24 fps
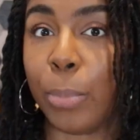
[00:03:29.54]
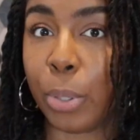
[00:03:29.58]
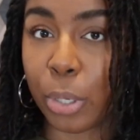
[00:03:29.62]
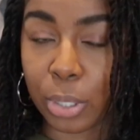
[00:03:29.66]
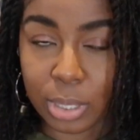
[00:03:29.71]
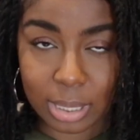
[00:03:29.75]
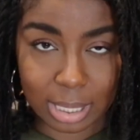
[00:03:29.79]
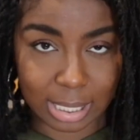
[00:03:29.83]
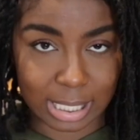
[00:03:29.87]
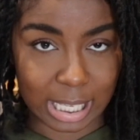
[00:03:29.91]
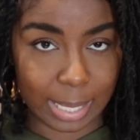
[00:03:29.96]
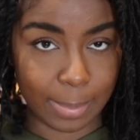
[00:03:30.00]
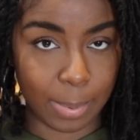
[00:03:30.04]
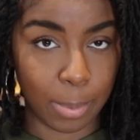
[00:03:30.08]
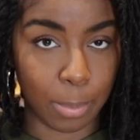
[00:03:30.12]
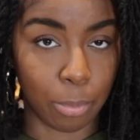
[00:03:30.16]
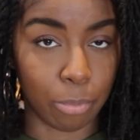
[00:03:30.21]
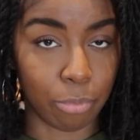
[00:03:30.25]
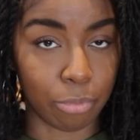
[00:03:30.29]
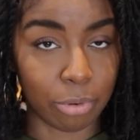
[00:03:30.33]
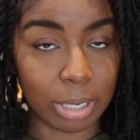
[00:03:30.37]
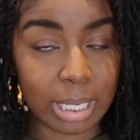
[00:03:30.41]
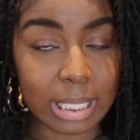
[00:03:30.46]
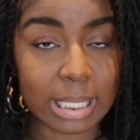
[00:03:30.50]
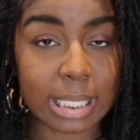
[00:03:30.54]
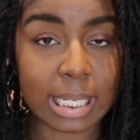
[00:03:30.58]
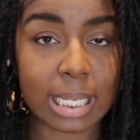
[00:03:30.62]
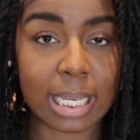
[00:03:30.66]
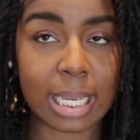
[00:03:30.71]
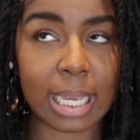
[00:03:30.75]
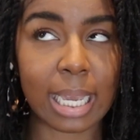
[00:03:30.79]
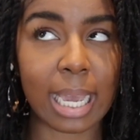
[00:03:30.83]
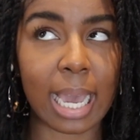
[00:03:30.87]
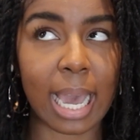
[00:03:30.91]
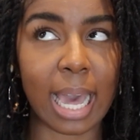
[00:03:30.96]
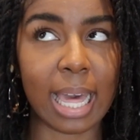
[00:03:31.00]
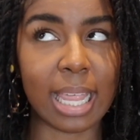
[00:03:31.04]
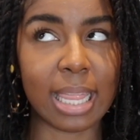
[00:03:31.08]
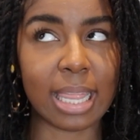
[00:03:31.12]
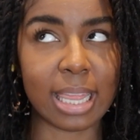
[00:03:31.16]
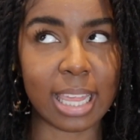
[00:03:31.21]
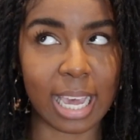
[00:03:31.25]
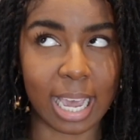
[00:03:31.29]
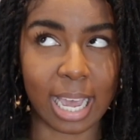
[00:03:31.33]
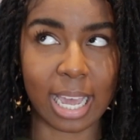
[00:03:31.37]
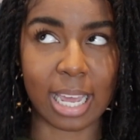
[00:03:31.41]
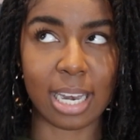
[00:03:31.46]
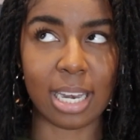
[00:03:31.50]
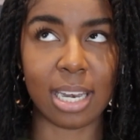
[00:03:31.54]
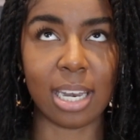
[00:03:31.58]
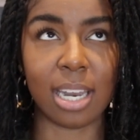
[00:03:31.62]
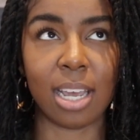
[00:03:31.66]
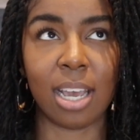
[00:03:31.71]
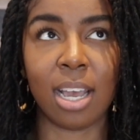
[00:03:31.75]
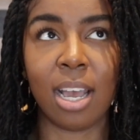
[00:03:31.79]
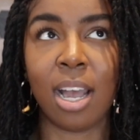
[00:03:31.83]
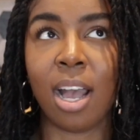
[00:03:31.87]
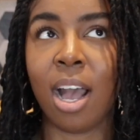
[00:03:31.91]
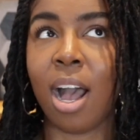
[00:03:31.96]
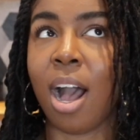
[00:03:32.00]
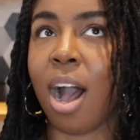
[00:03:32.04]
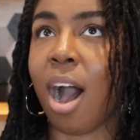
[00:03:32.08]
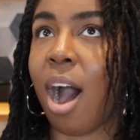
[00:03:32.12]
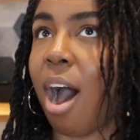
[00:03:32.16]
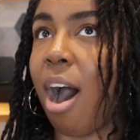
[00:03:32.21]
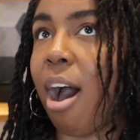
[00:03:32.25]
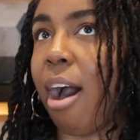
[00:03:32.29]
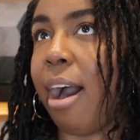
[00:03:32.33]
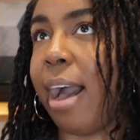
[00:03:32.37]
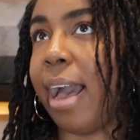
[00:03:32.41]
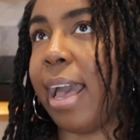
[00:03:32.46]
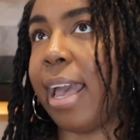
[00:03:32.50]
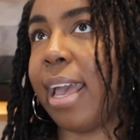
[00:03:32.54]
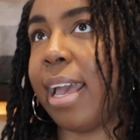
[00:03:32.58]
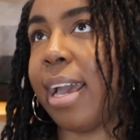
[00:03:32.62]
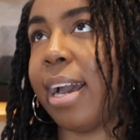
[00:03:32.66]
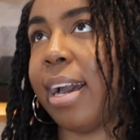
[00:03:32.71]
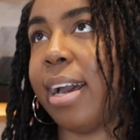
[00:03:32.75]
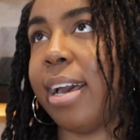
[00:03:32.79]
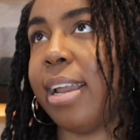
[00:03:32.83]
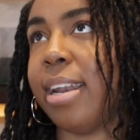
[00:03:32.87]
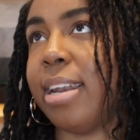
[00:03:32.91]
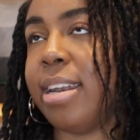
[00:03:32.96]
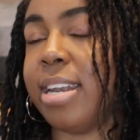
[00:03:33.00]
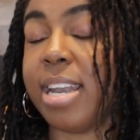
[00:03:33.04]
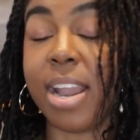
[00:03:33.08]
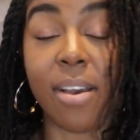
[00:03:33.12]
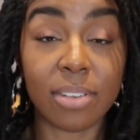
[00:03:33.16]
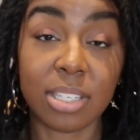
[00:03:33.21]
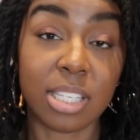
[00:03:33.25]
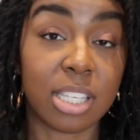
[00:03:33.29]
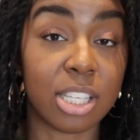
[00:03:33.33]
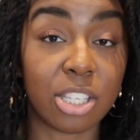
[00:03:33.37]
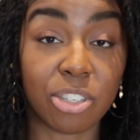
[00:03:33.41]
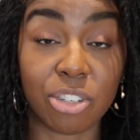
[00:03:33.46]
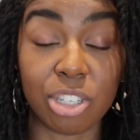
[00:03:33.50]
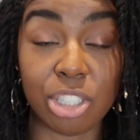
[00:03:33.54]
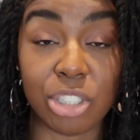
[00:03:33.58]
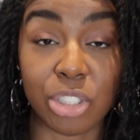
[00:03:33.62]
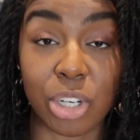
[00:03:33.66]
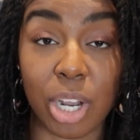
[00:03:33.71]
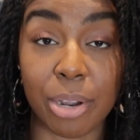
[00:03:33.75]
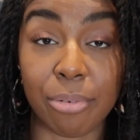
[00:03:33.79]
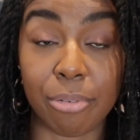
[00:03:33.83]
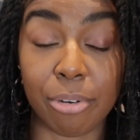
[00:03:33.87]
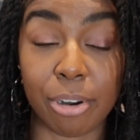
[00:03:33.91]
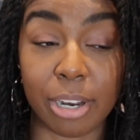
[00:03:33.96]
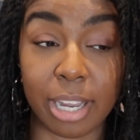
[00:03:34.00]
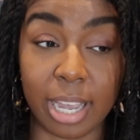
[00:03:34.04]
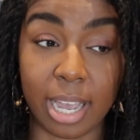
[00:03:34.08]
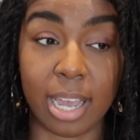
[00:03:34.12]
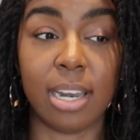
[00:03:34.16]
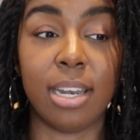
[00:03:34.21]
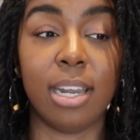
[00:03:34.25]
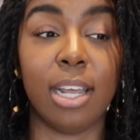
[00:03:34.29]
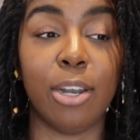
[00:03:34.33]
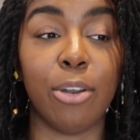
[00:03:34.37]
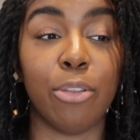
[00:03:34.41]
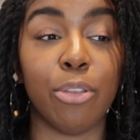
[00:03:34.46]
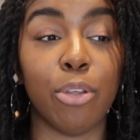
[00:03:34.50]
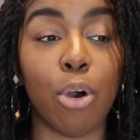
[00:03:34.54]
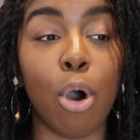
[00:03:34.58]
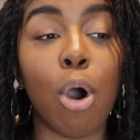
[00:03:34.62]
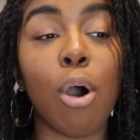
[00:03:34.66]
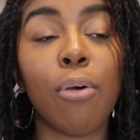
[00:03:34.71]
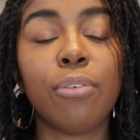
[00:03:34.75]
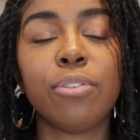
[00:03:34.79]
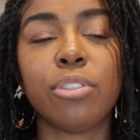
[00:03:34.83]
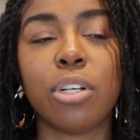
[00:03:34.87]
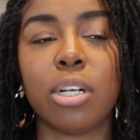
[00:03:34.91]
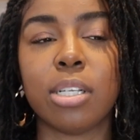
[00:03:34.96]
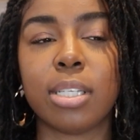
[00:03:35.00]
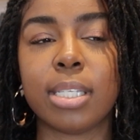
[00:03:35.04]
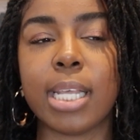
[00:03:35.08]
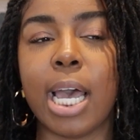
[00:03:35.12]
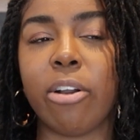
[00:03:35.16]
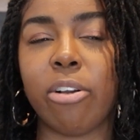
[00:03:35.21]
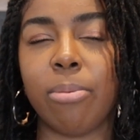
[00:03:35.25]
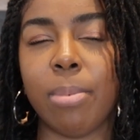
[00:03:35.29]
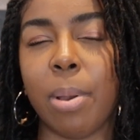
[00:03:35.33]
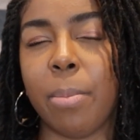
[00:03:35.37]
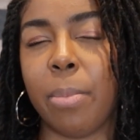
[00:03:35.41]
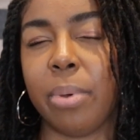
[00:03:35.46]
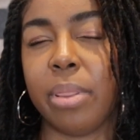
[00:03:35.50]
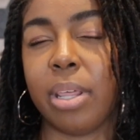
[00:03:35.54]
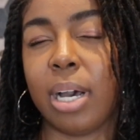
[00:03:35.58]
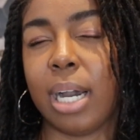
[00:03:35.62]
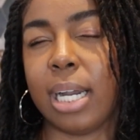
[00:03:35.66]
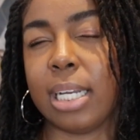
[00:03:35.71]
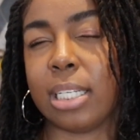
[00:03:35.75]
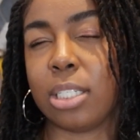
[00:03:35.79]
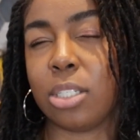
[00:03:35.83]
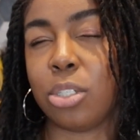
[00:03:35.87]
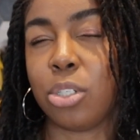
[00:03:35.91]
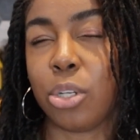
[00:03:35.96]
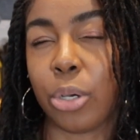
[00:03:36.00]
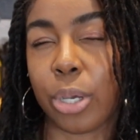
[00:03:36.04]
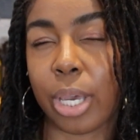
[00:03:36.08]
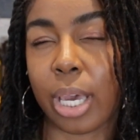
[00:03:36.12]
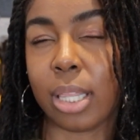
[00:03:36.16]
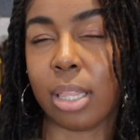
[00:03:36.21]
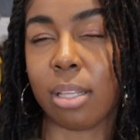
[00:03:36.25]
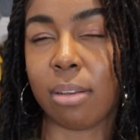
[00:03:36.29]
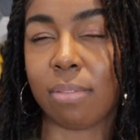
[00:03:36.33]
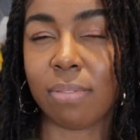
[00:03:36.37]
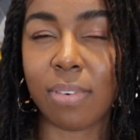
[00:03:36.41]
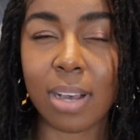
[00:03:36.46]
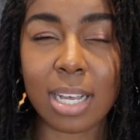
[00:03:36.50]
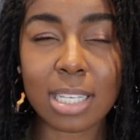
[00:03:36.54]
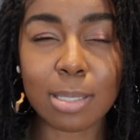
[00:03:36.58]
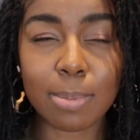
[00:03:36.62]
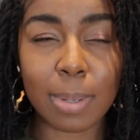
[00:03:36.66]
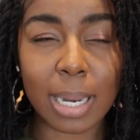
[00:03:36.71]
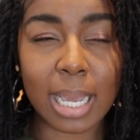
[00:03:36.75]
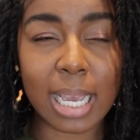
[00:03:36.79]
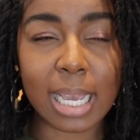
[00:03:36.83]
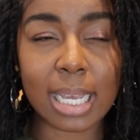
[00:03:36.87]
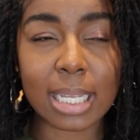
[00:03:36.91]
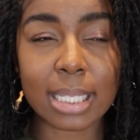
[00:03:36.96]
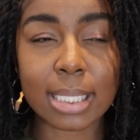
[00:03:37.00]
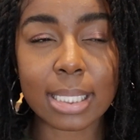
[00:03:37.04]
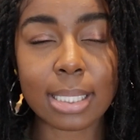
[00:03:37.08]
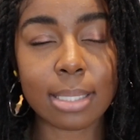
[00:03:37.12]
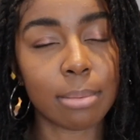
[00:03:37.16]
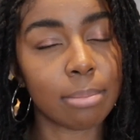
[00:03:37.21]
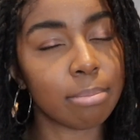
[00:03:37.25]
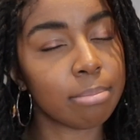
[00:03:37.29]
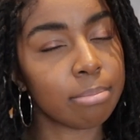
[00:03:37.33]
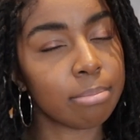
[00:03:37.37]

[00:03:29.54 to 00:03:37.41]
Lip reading: books I see people reading, and then I never see the screenshot ever again, and on the off chance that I remember that I took it in the first place,